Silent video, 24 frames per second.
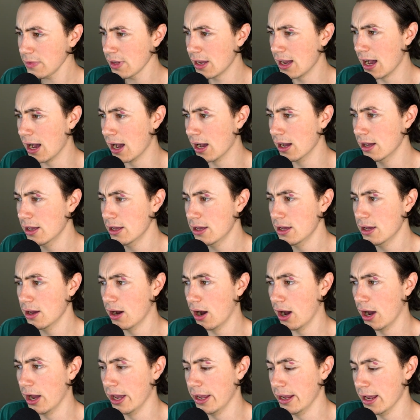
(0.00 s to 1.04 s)

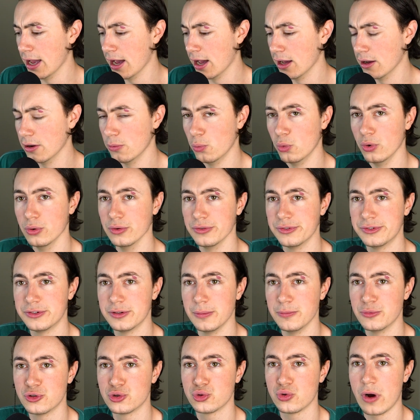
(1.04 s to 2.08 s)
I will
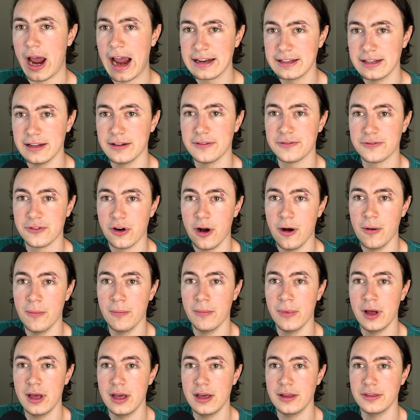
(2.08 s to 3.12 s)
subtract it
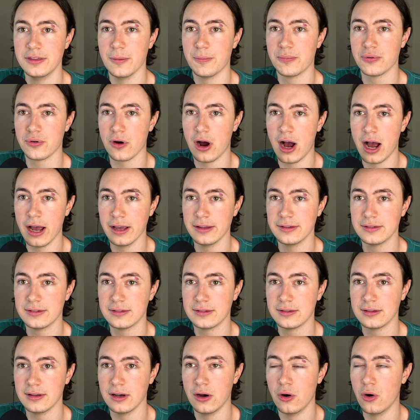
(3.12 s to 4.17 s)
from the
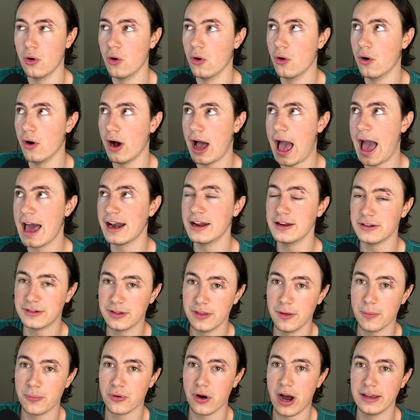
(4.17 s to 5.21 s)
price, or add it to
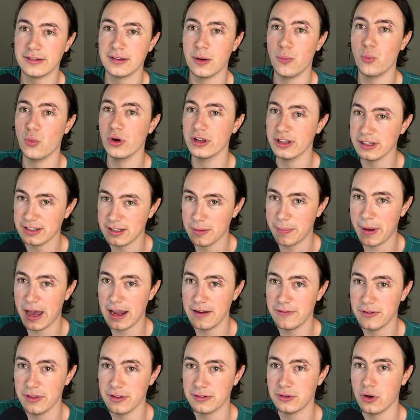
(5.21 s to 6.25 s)
the price I'm willing to pay
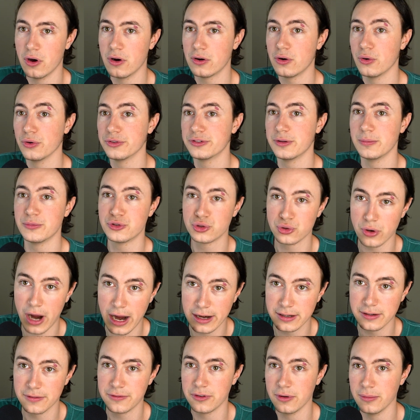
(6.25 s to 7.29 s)
for the stock, or
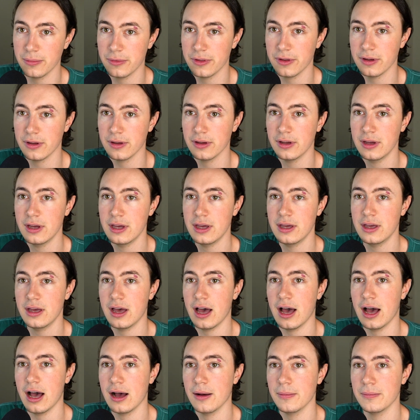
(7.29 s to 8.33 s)
subtract it from the
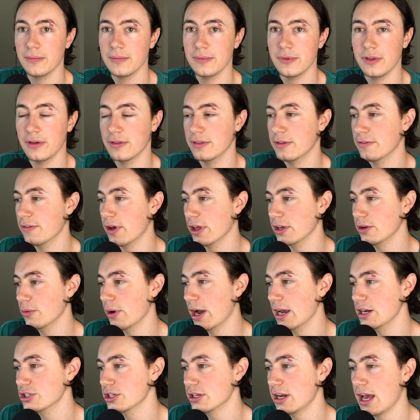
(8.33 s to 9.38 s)

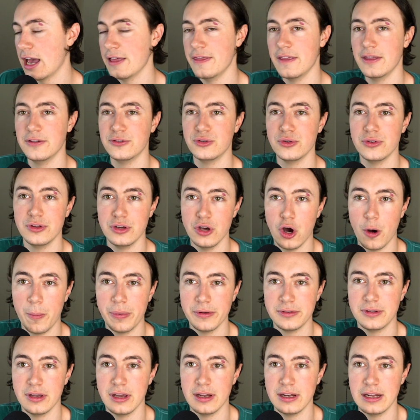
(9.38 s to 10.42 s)
valuation, and then do the
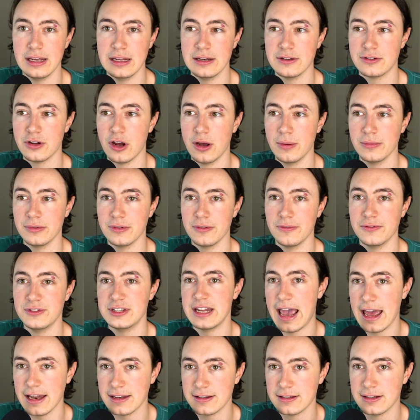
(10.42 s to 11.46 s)
opposite in terms of
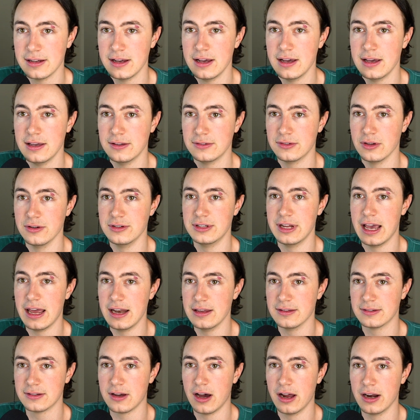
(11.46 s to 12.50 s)
debt. So debt
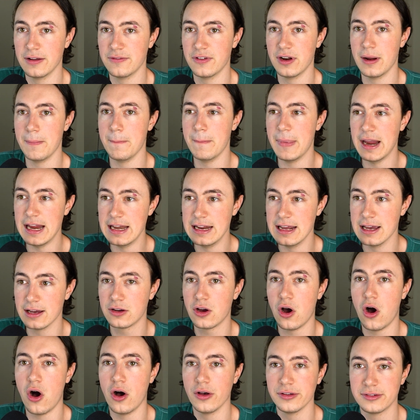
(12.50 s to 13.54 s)
is kind of an immediate
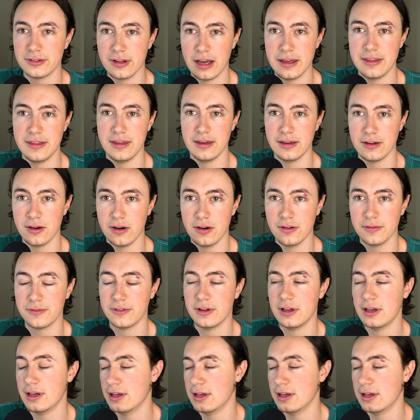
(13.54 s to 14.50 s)
cost I think of.